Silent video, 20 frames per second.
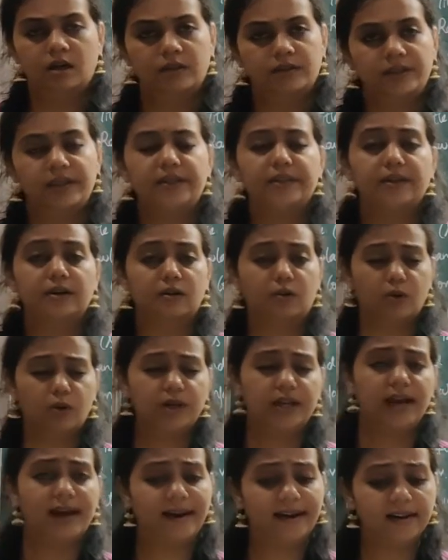Then the court
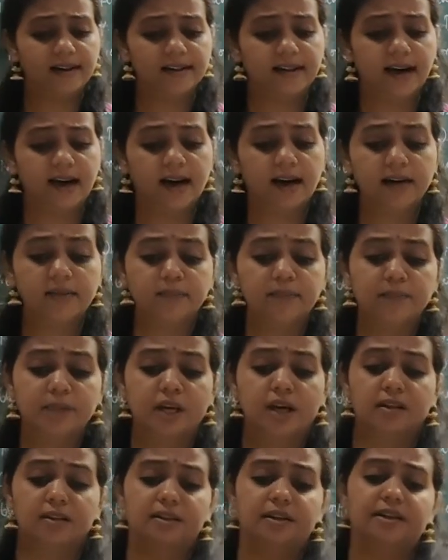held that
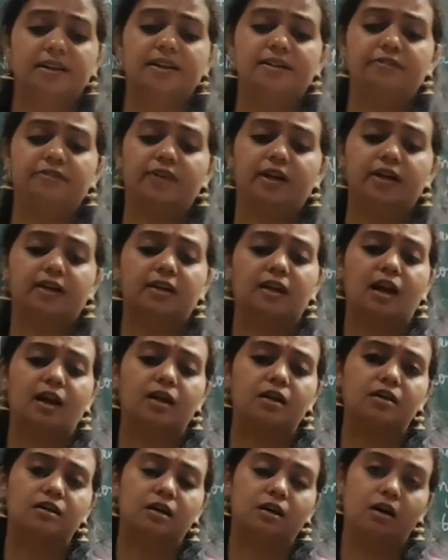the defect
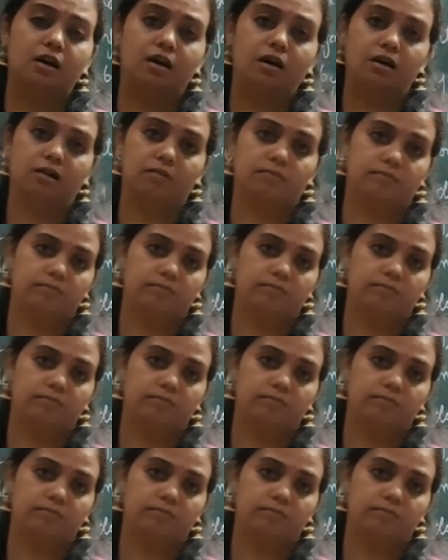and the